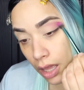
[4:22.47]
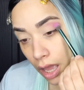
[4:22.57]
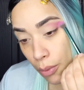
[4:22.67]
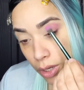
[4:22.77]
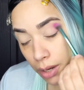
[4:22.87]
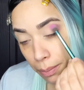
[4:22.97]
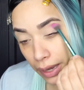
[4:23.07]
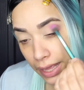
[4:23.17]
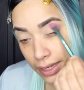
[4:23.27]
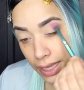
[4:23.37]
And we're gonna
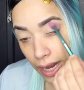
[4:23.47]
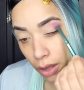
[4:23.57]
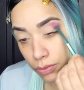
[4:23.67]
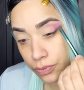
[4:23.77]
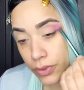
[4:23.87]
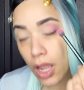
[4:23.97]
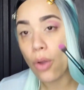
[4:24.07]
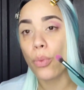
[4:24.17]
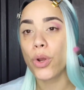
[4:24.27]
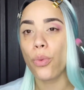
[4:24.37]
blend it out.
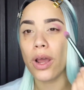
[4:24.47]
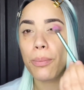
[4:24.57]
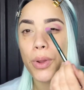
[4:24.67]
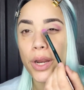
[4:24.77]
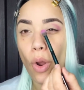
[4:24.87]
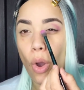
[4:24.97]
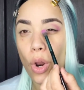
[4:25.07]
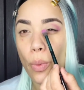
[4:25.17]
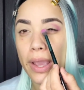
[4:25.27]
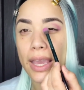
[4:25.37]
We don't want to put it all
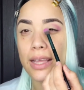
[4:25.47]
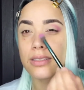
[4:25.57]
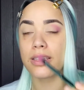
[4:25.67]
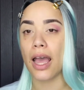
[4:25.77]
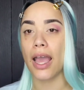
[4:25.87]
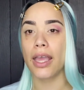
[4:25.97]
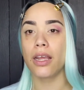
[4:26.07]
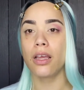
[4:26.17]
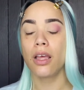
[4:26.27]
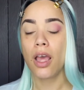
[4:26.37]
the way
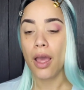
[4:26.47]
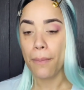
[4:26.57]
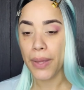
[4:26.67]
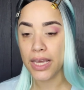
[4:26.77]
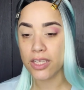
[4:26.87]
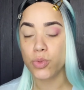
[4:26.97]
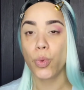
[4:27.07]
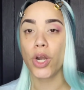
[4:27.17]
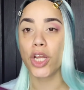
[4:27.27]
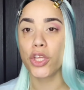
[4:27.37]
inside because
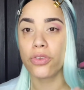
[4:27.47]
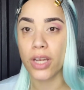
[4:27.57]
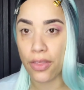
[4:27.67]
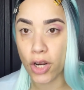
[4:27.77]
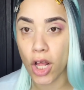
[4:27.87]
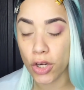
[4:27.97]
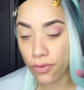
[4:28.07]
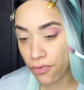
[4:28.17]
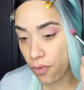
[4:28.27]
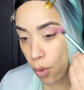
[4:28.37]
we're gonna use another
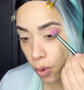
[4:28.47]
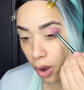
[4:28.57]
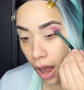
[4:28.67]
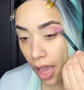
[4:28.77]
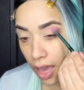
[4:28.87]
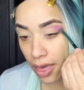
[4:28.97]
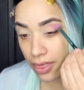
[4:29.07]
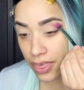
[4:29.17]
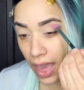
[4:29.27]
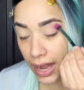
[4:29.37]
color for
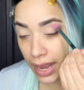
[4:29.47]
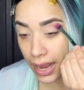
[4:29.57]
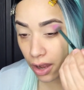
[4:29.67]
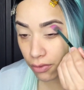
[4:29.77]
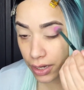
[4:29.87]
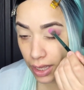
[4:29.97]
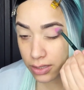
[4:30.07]
that area.